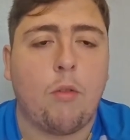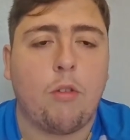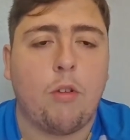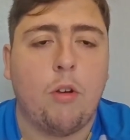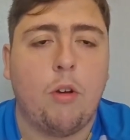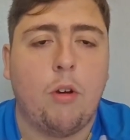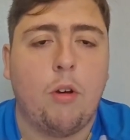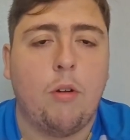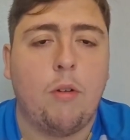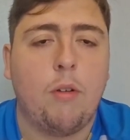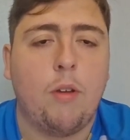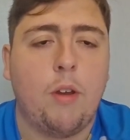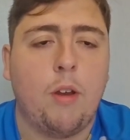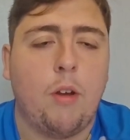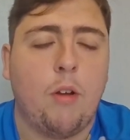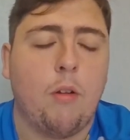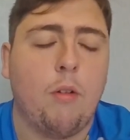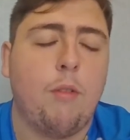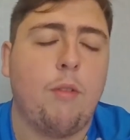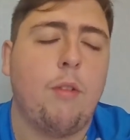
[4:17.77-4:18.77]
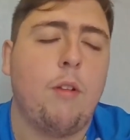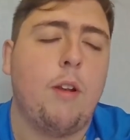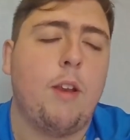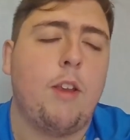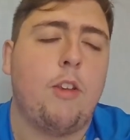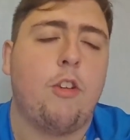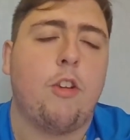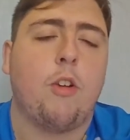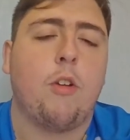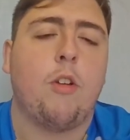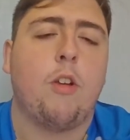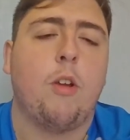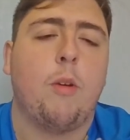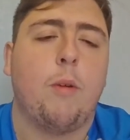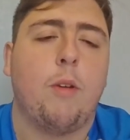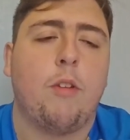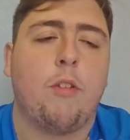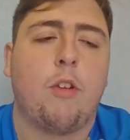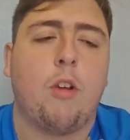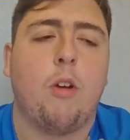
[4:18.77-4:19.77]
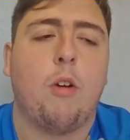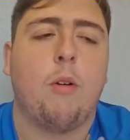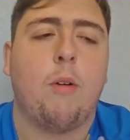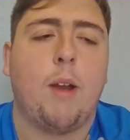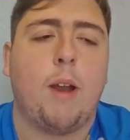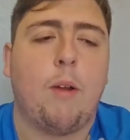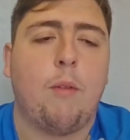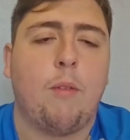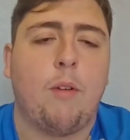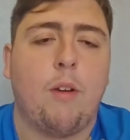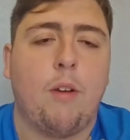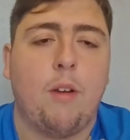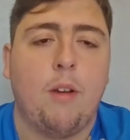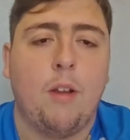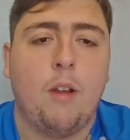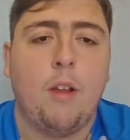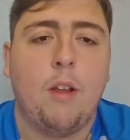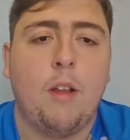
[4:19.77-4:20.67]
So, you know, the least you could do is go around and,